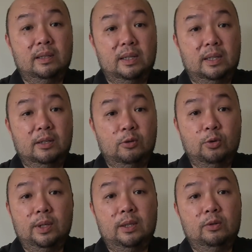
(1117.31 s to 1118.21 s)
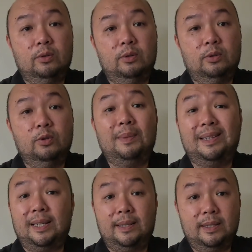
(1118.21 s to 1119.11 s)
a crew into
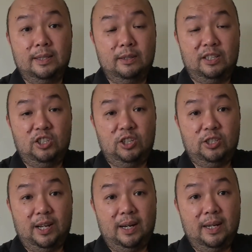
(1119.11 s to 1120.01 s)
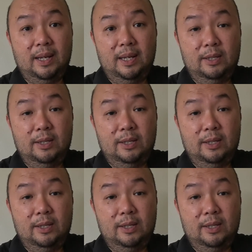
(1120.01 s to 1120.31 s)
maintenance and change that.